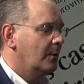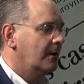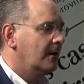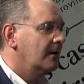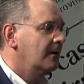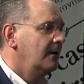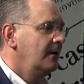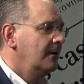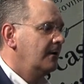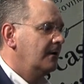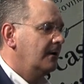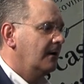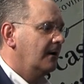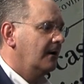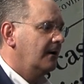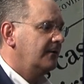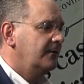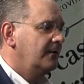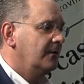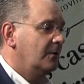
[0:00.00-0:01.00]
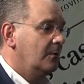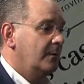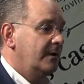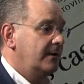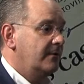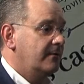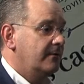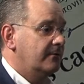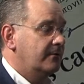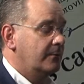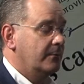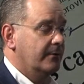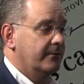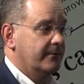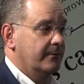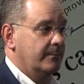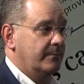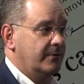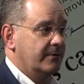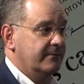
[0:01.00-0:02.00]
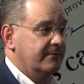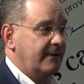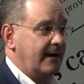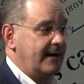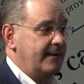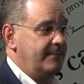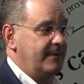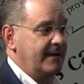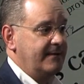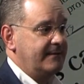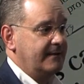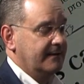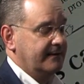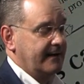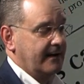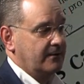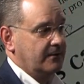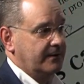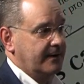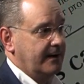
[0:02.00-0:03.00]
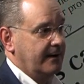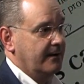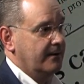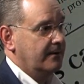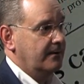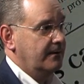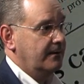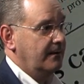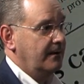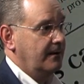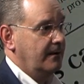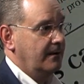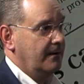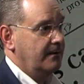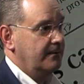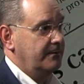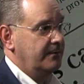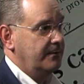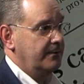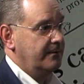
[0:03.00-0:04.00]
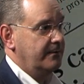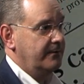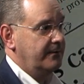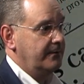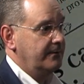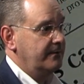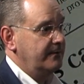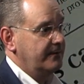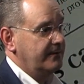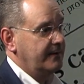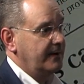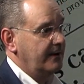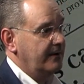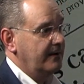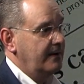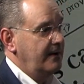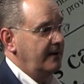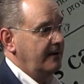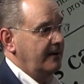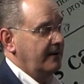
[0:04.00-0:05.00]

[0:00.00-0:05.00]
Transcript: 4, to go into the schools and provide basic dental care to the students there.